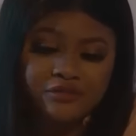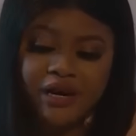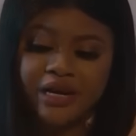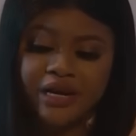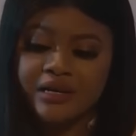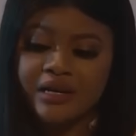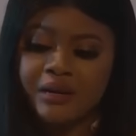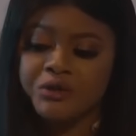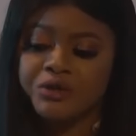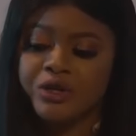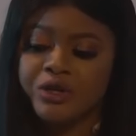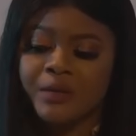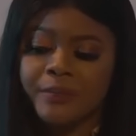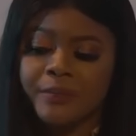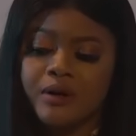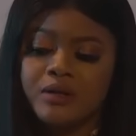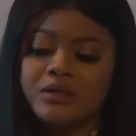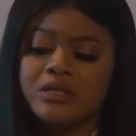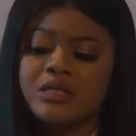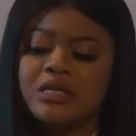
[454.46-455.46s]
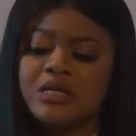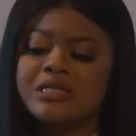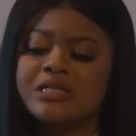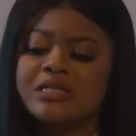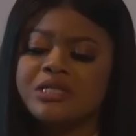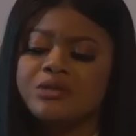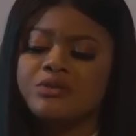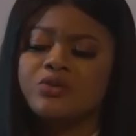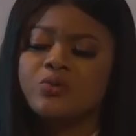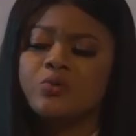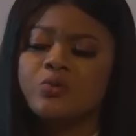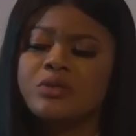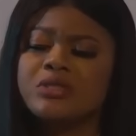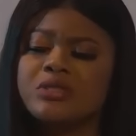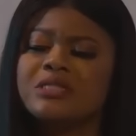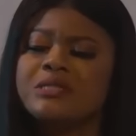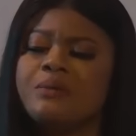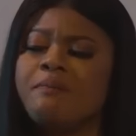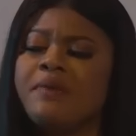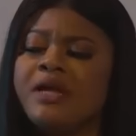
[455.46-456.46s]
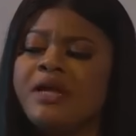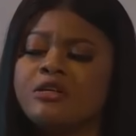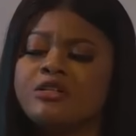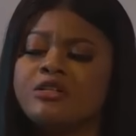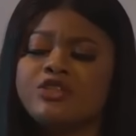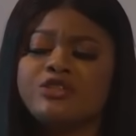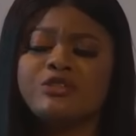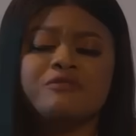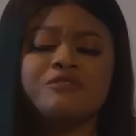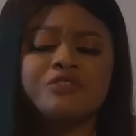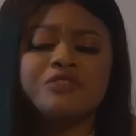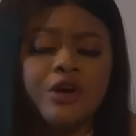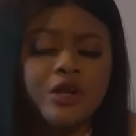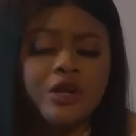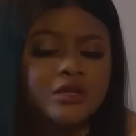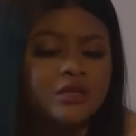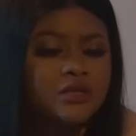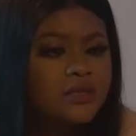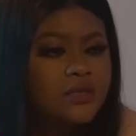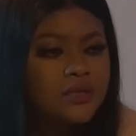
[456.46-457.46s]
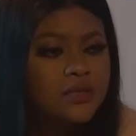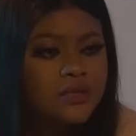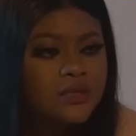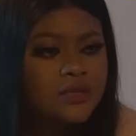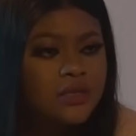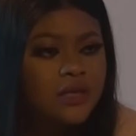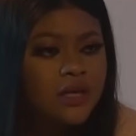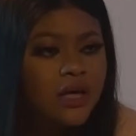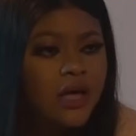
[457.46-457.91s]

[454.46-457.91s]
right now we're talking about a deal worth millions of dollars.